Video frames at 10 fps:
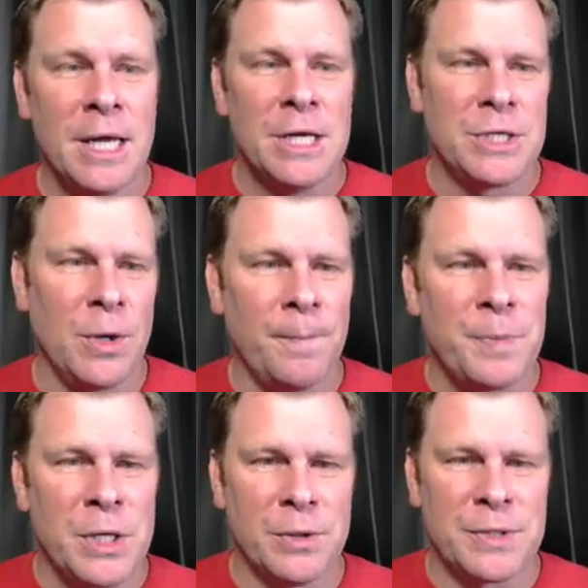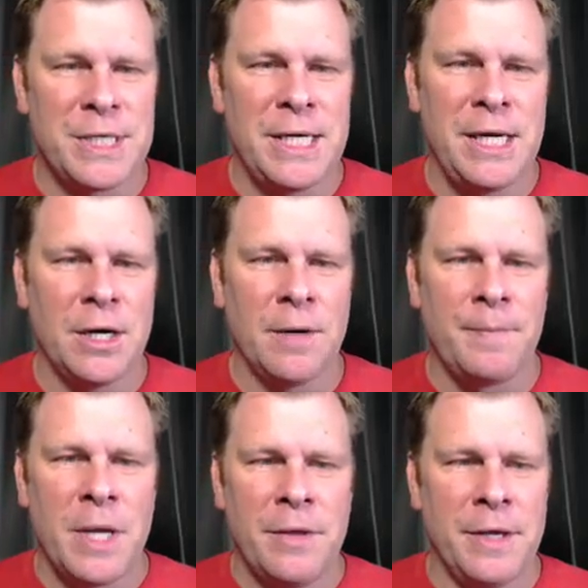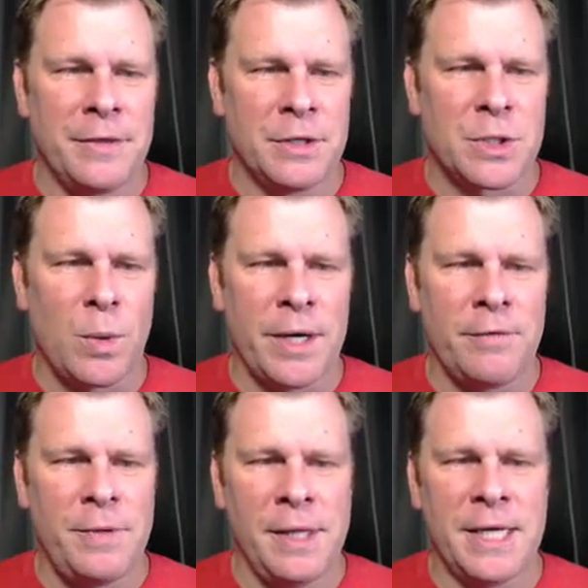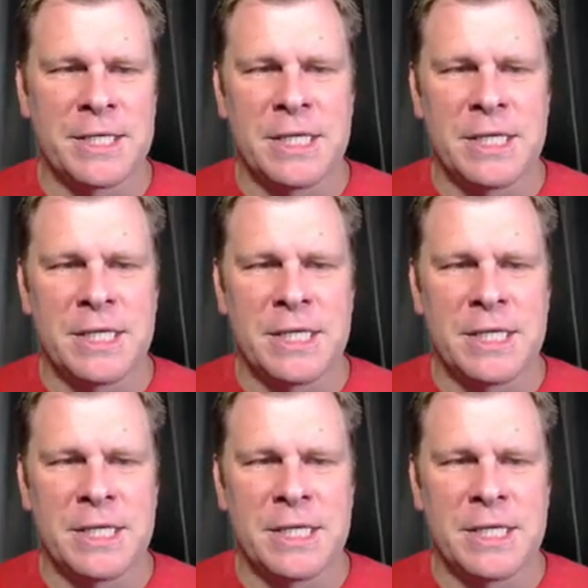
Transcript: So you'll see here that there's quite a list.